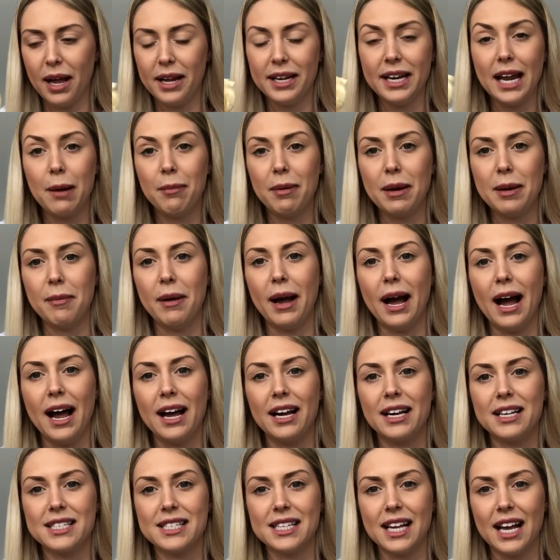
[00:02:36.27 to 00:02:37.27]
nappy
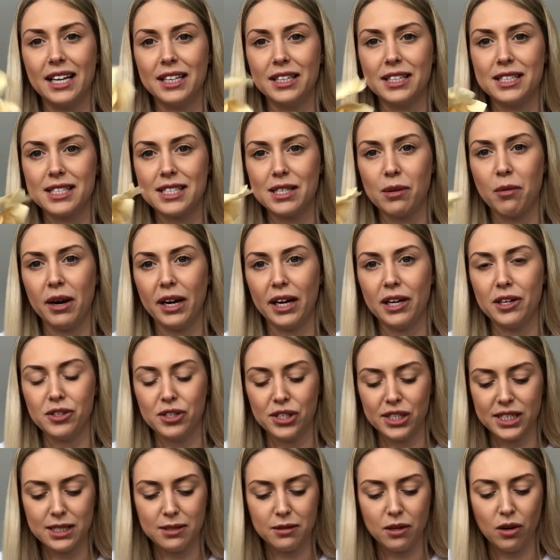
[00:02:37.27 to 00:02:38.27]
bags, and so I can
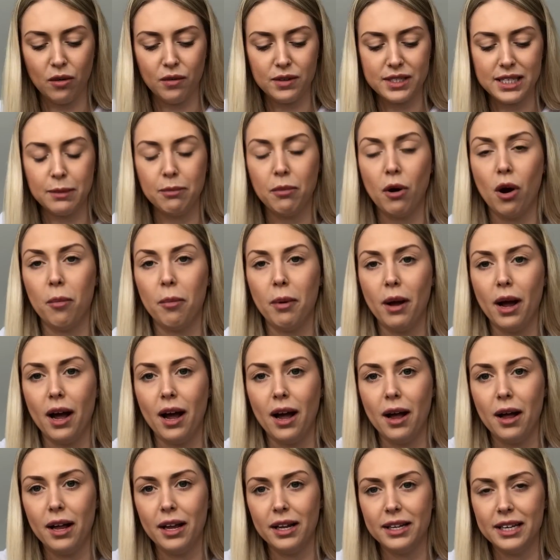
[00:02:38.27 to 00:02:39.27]
just obviously pop
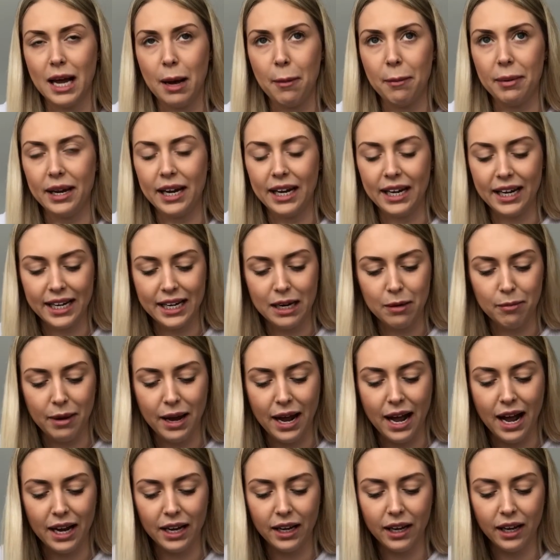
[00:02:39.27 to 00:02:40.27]
her nappy in a
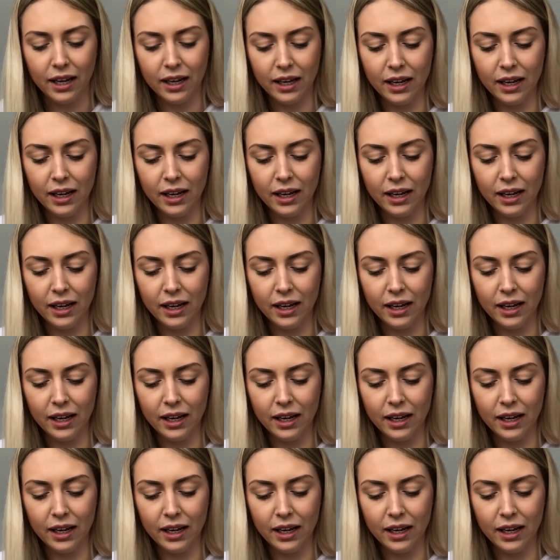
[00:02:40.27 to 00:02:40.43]
bag.